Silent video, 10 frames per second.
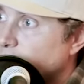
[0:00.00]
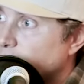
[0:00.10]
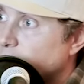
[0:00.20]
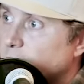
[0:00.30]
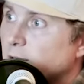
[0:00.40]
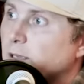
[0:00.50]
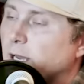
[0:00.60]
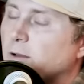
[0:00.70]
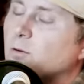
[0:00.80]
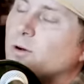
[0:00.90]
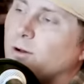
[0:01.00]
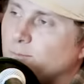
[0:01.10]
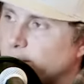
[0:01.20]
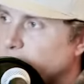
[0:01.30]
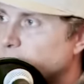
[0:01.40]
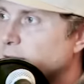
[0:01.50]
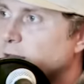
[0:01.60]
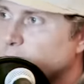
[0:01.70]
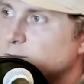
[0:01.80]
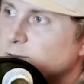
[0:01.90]
was cooking yeah well
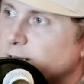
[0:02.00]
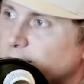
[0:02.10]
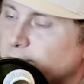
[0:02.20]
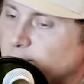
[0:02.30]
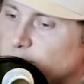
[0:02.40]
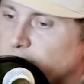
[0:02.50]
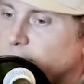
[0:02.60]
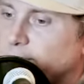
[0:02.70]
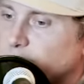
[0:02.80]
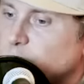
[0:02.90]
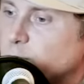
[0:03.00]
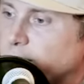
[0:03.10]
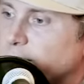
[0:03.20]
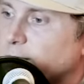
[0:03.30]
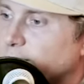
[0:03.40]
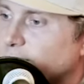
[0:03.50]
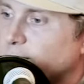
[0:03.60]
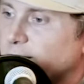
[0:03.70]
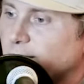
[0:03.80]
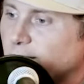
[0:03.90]
it helps when you have the guy from Traeger
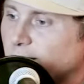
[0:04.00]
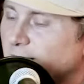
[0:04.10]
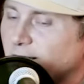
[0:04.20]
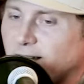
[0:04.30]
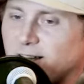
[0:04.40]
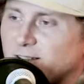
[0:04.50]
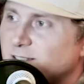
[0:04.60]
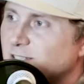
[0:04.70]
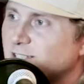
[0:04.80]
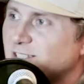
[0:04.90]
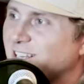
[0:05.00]
cooking. I this is